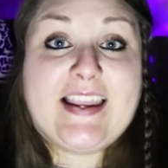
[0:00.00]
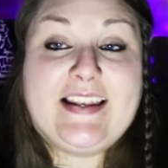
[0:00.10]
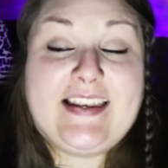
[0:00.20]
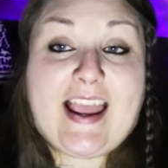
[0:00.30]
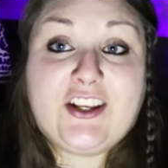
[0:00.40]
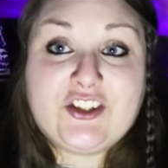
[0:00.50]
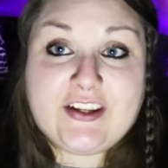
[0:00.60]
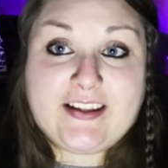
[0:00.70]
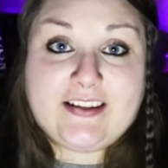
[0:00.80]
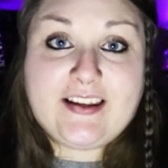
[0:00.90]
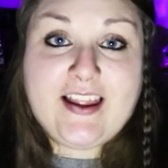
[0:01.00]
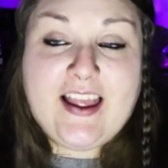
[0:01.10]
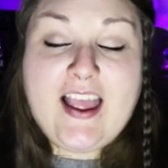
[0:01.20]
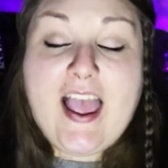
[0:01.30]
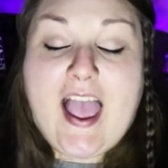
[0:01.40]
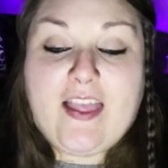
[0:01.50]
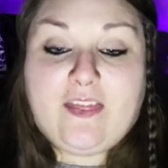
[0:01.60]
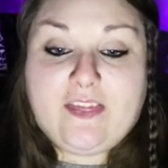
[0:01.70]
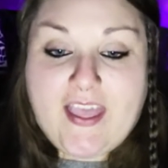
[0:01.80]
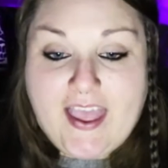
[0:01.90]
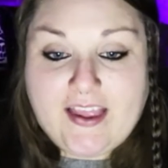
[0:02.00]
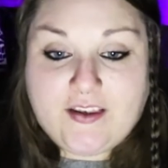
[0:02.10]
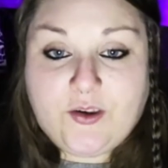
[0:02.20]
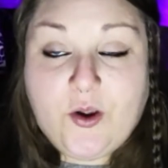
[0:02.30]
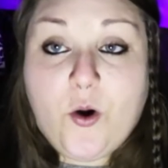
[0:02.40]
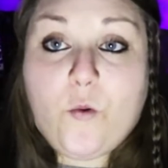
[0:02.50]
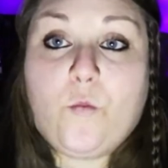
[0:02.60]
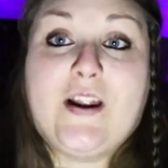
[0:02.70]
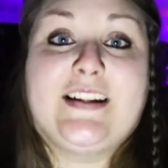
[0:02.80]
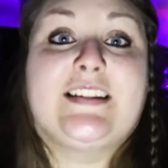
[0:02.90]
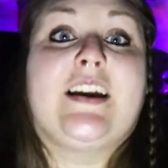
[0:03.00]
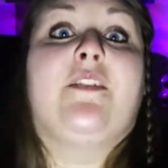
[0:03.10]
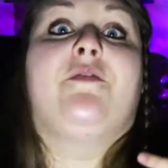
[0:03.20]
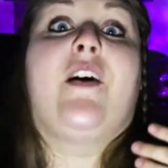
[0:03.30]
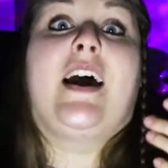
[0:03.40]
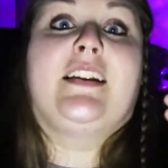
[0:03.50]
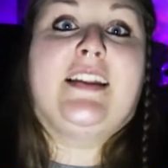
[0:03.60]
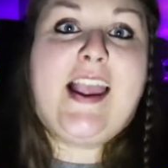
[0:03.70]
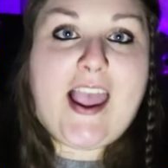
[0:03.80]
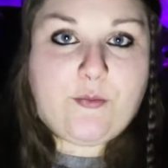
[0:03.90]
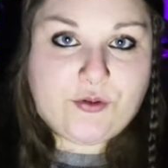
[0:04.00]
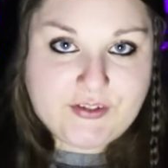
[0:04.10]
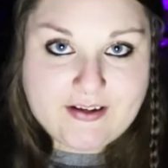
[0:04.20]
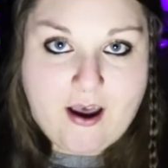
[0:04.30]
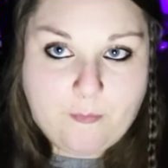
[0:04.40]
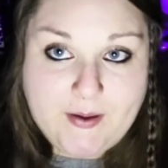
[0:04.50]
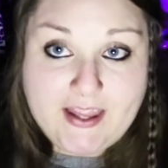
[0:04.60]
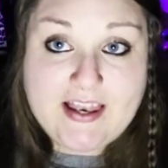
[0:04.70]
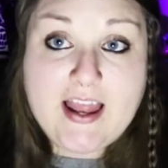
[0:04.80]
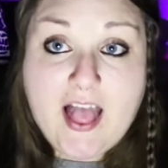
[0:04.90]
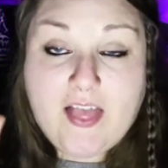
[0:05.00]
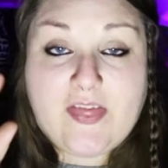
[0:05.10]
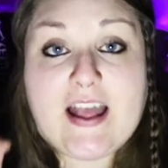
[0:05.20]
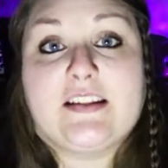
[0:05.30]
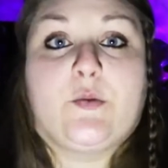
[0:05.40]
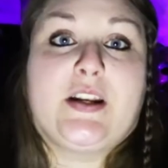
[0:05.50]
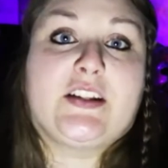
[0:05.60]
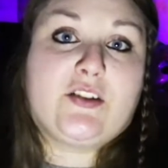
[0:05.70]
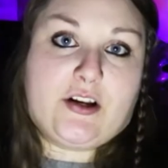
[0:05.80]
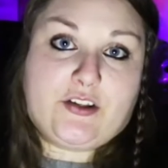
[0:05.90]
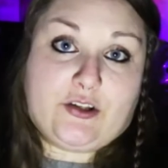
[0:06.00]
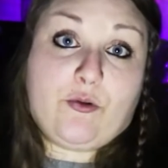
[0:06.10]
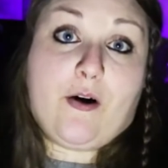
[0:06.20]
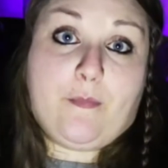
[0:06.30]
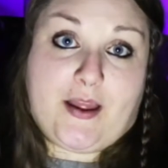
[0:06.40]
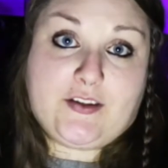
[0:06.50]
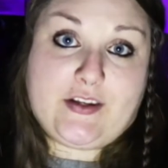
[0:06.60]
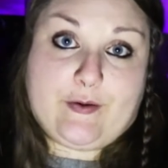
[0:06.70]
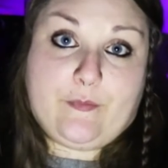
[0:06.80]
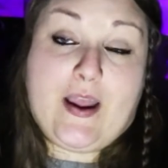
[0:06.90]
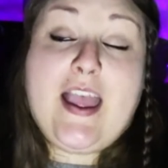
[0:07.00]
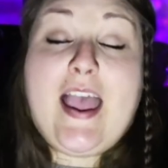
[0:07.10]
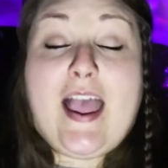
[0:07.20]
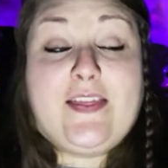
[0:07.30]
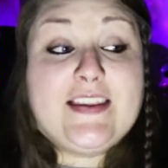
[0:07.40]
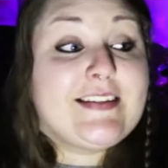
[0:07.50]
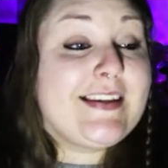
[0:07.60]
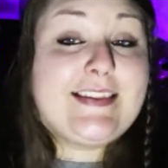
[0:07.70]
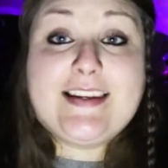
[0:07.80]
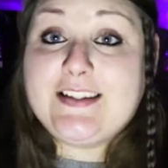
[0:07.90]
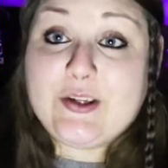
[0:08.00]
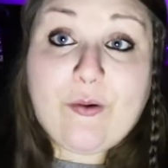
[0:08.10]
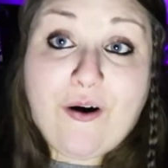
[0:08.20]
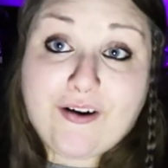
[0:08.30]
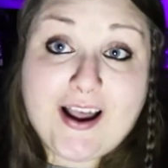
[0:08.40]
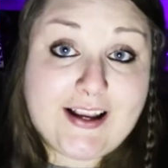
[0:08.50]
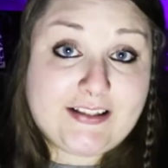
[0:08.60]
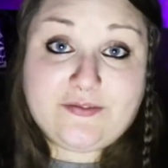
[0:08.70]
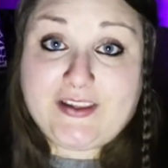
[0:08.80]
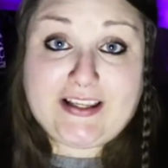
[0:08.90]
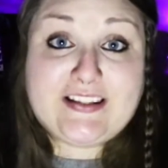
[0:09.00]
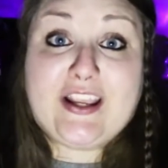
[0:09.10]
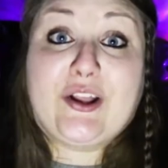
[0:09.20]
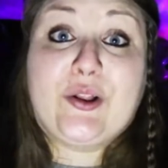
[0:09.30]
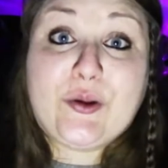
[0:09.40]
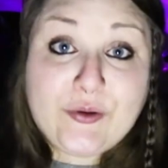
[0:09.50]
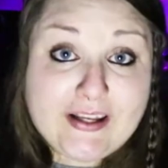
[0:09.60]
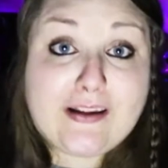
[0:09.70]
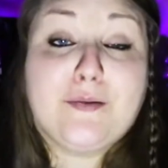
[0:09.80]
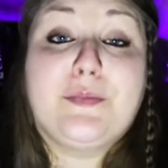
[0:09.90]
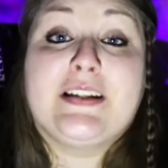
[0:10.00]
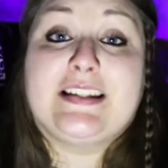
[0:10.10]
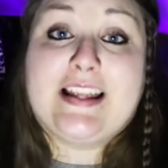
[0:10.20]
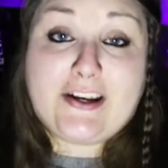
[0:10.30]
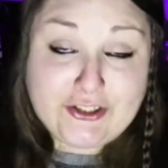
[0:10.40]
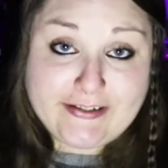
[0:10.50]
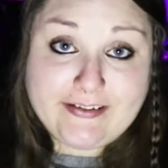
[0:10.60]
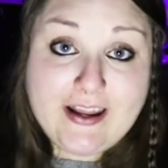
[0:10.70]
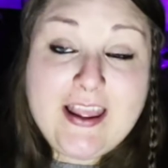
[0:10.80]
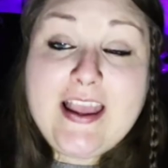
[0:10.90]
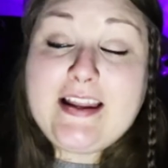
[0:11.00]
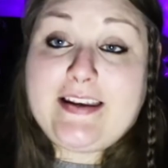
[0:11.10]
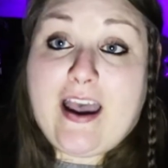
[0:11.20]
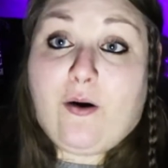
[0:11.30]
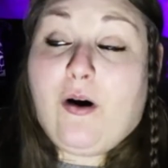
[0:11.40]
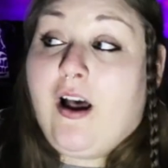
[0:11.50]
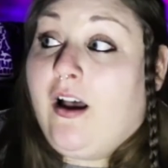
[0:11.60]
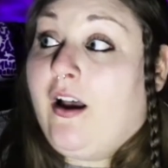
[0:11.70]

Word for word: connection and then when it's finally able to come in, that's when it starts to torment you. And this can lead to all kinds of things, including possession. Now,